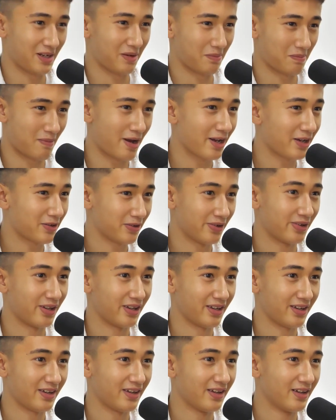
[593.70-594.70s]
my
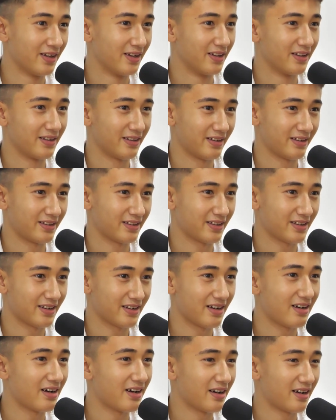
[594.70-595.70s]
cooking. Like,
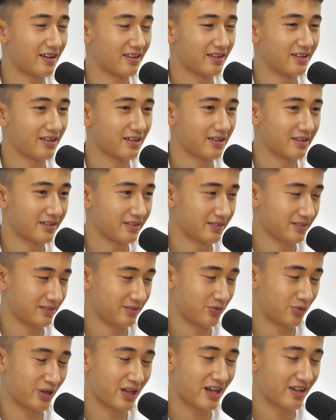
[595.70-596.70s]
in
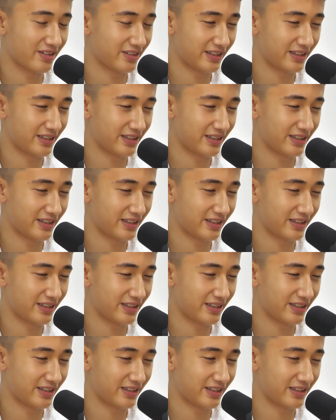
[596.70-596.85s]
reality,